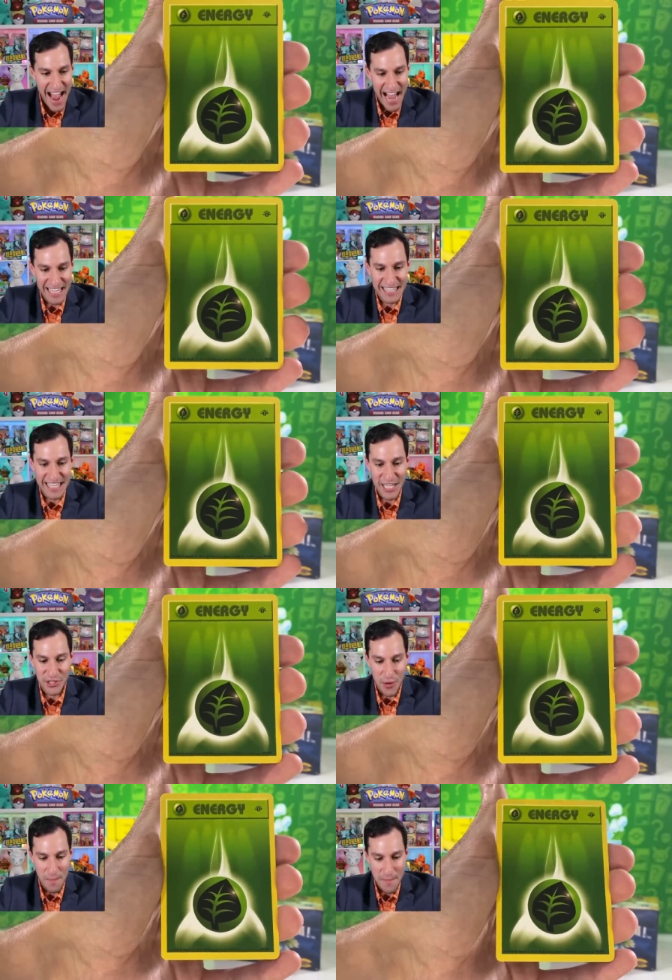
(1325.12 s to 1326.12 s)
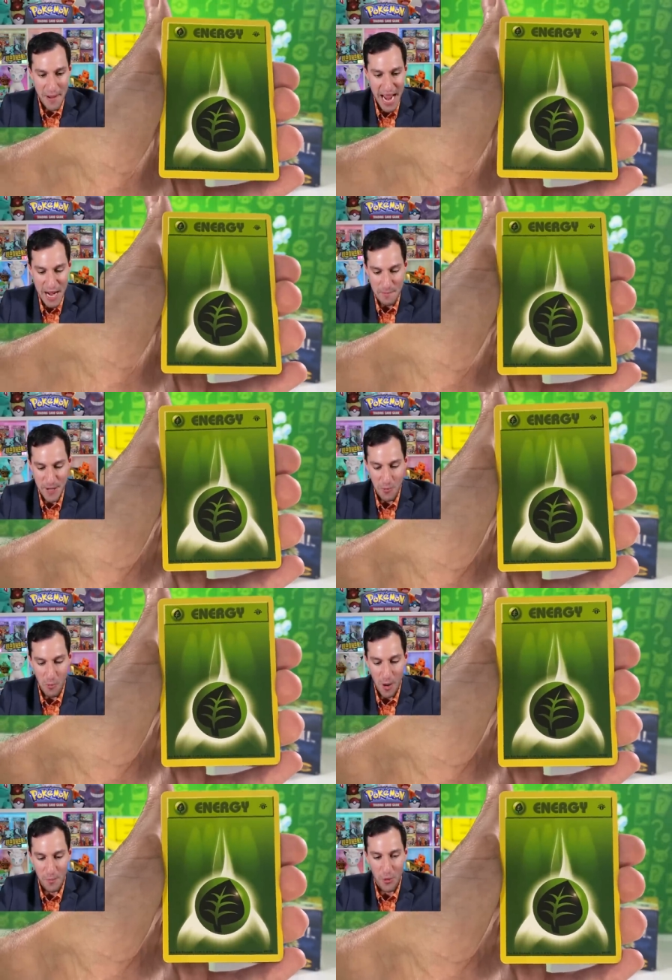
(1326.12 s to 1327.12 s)
I think there may be
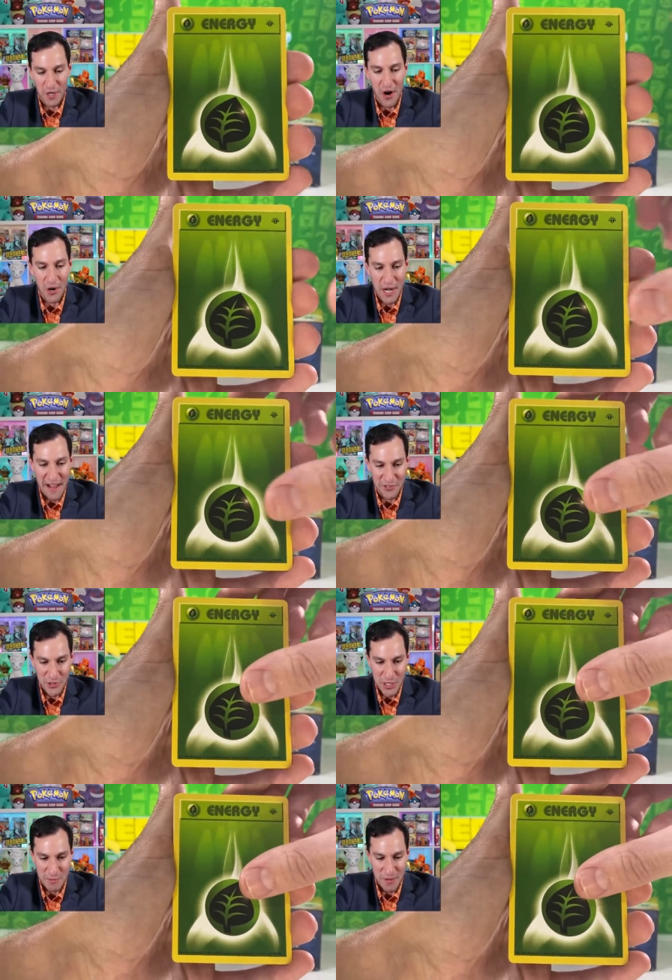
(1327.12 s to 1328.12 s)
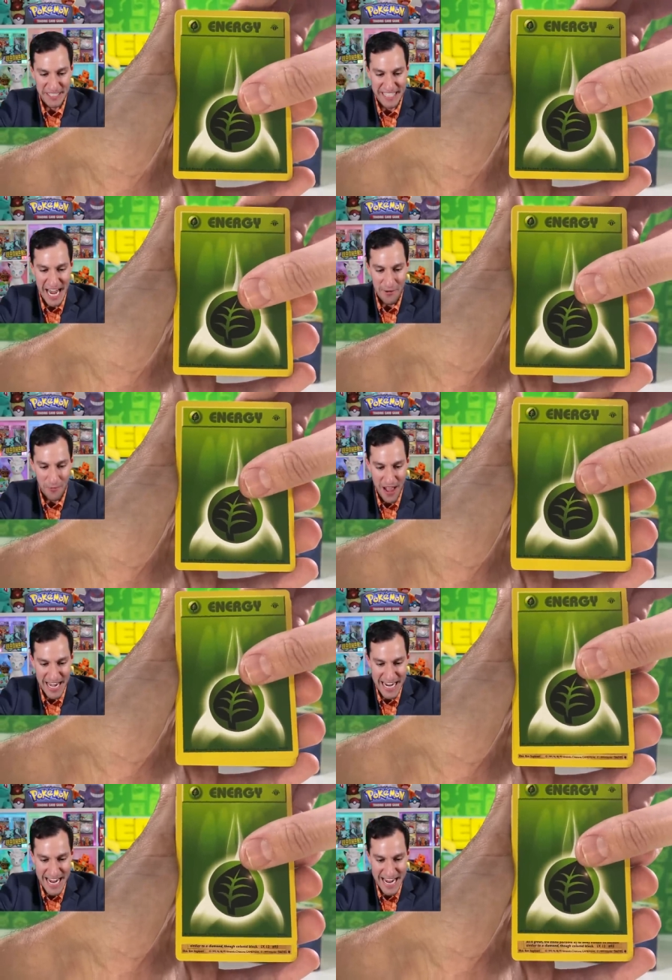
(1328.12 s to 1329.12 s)
one more card after this, but get
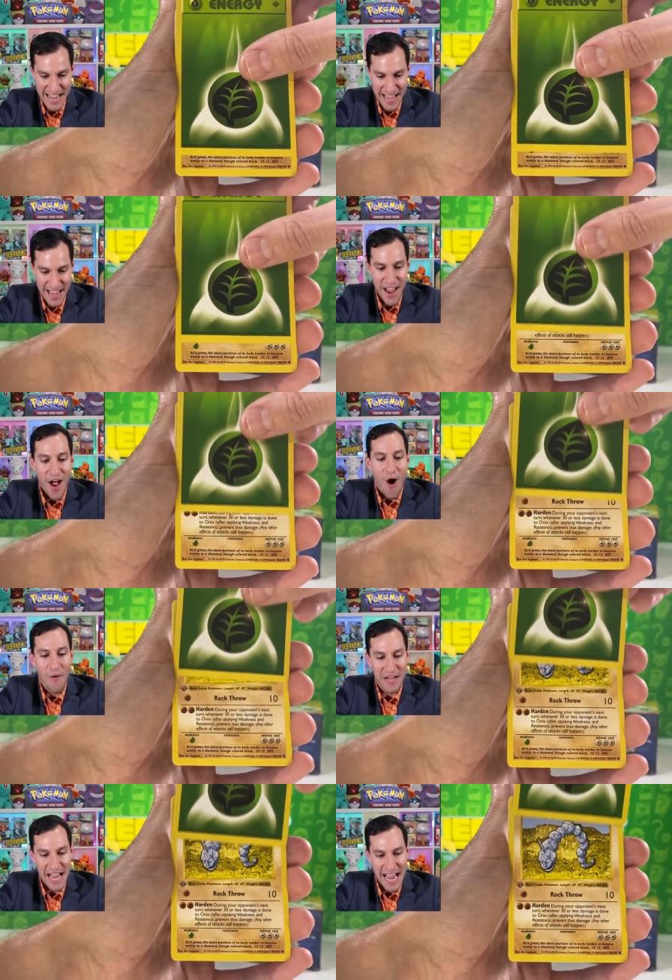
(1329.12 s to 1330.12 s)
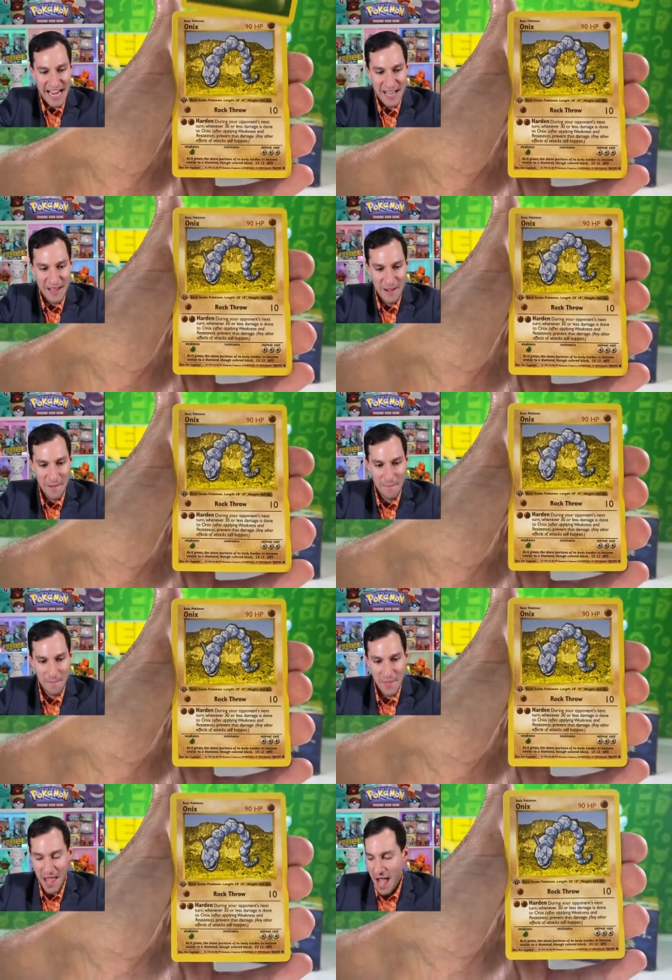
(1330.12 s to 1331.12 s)
ready. Okay.
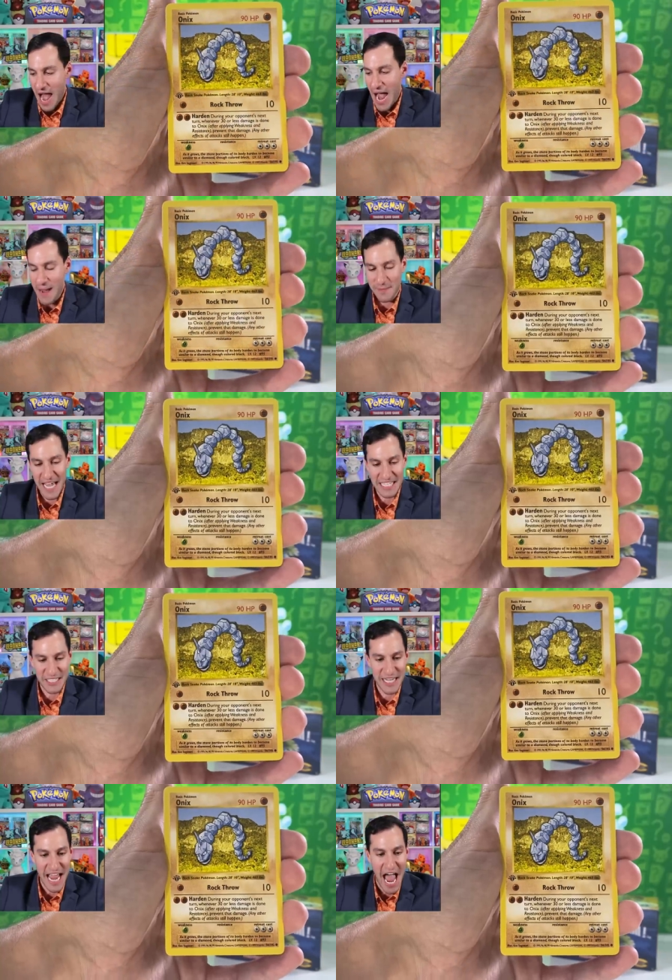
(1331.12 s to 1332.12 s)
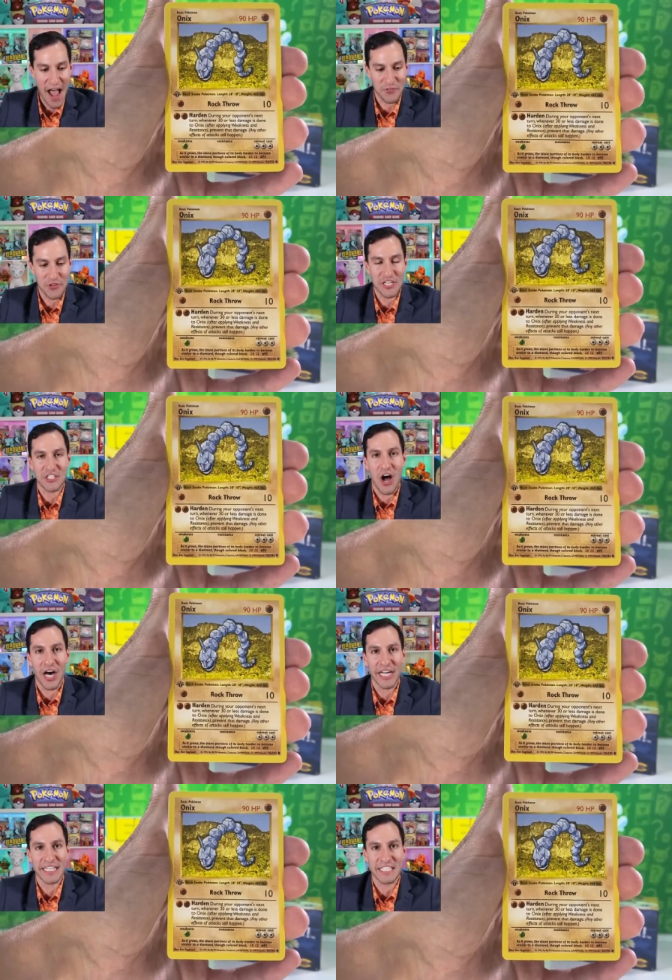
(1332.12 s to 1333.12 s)
I'm guessing after this
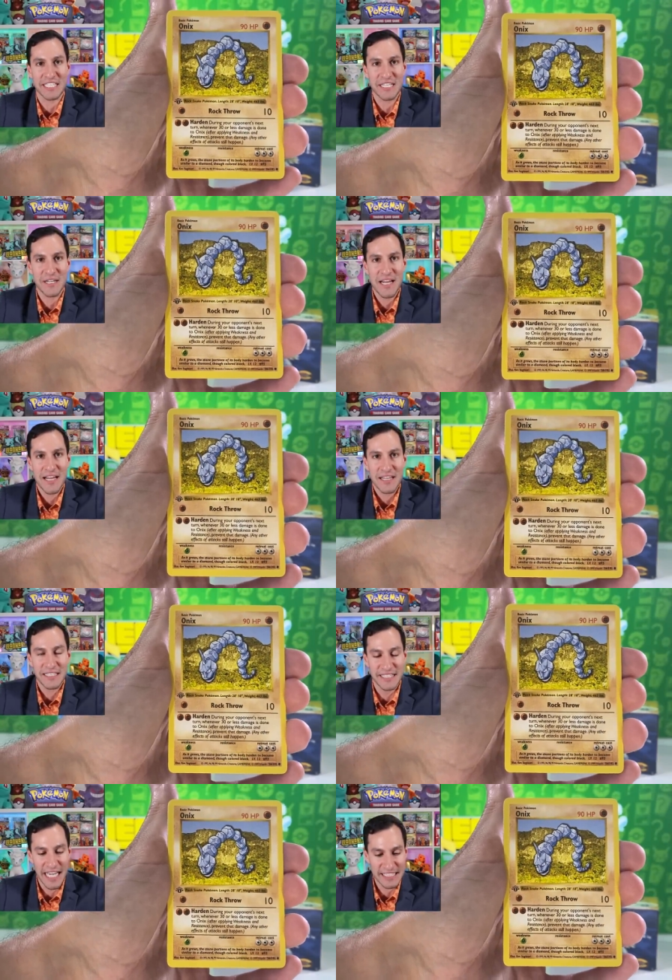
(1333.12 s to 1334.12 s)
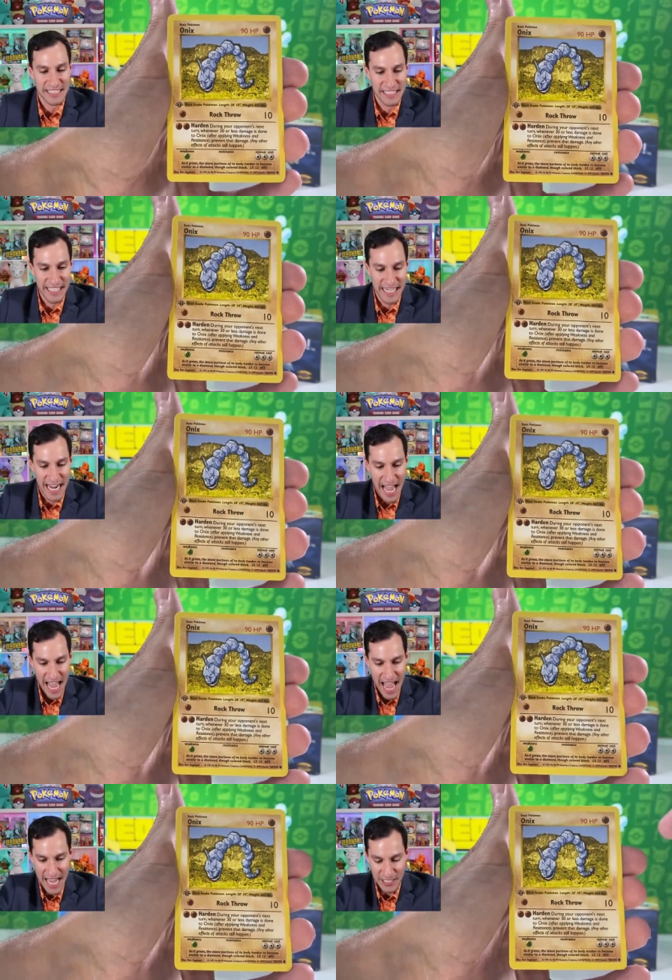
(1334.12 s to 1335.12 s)
Onyx, Destiny
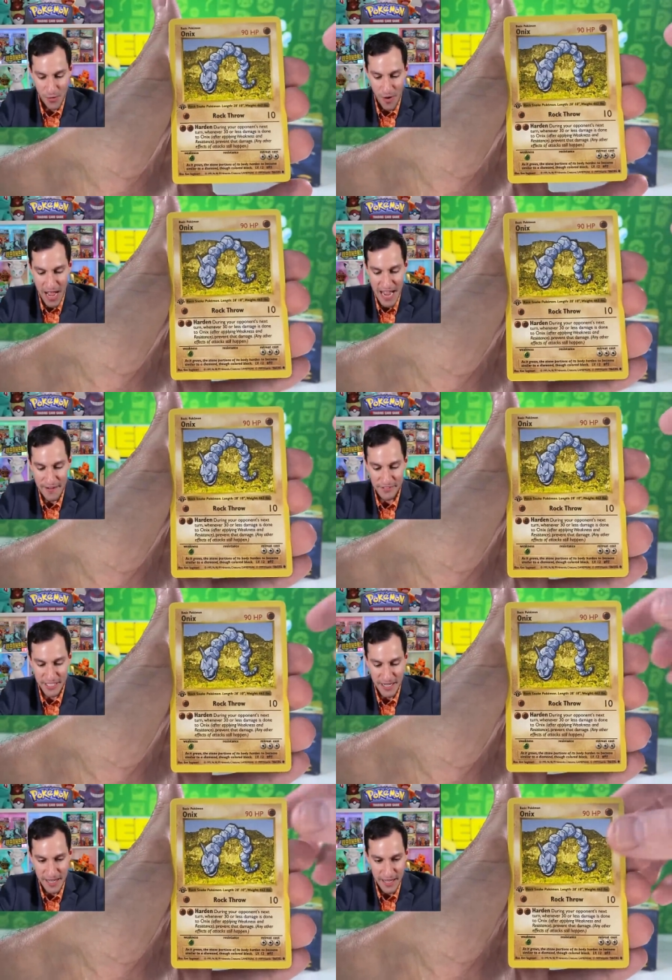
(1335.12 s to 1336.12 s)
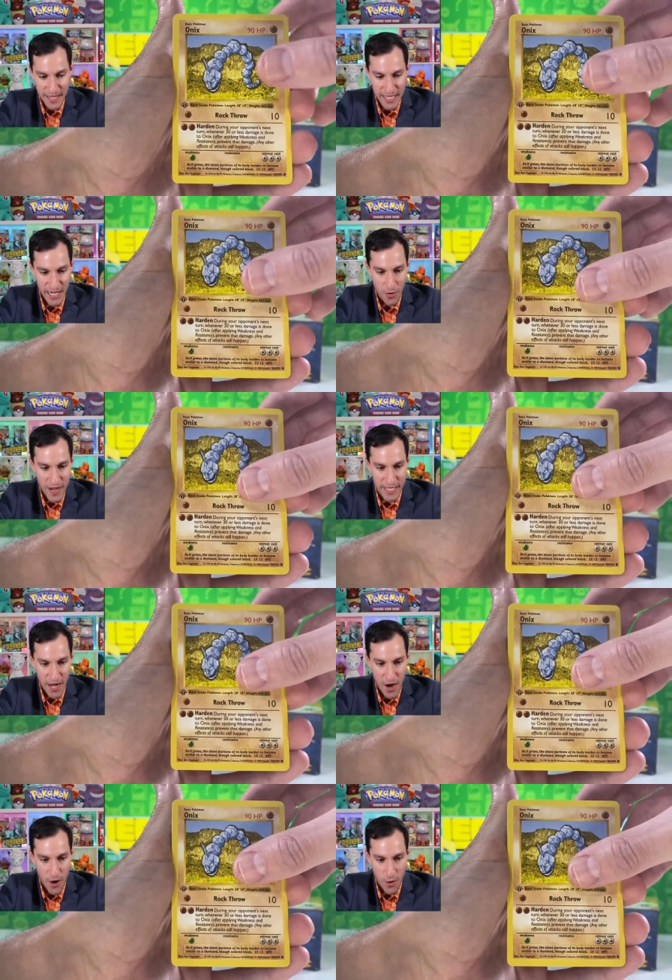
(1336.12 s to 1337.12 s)
has arrived. Here we
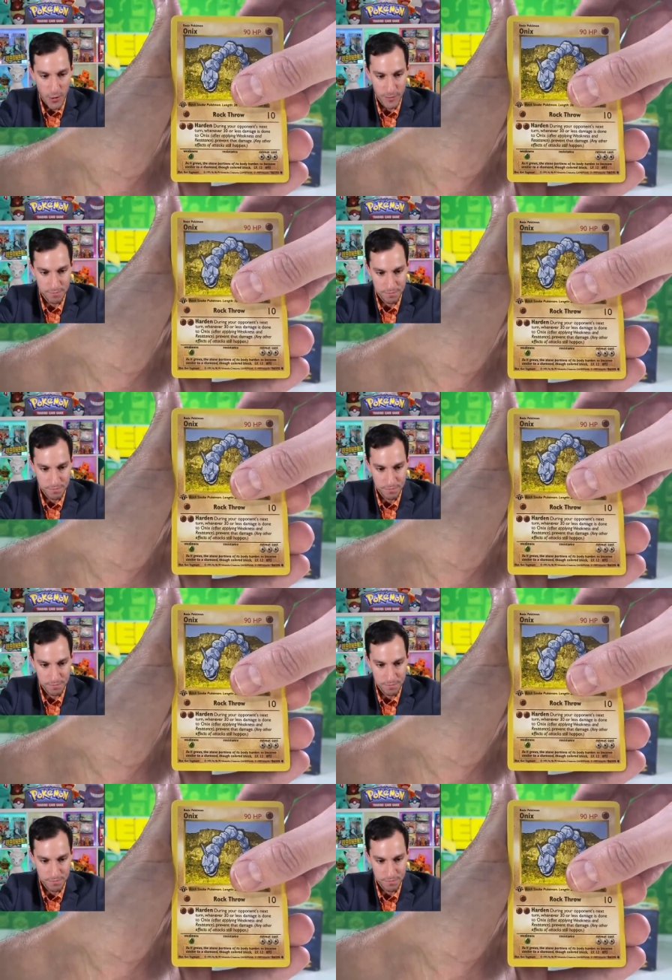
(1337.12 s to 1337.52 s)
go.